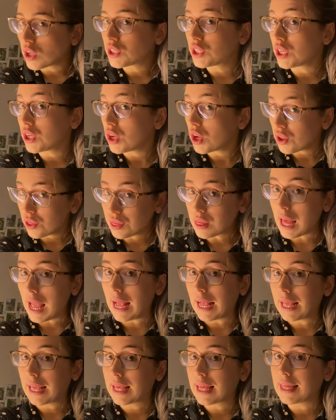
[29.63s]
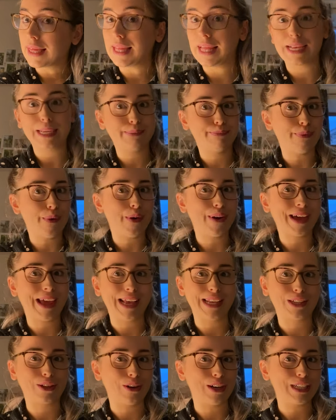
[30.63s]
do you think this book
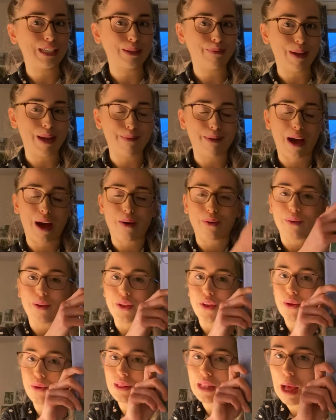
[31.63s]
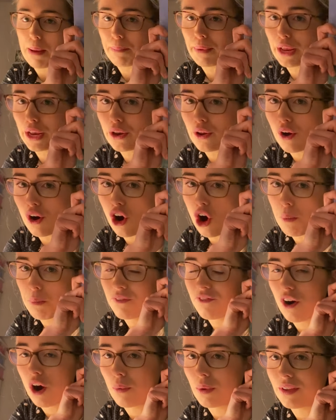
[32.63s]
is going to be about? You let me know
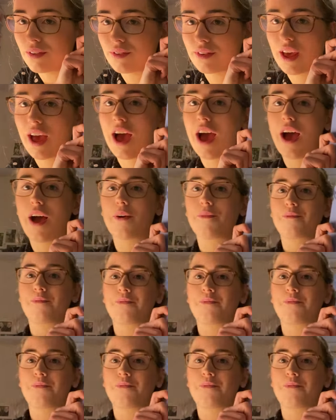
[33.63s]
before we start.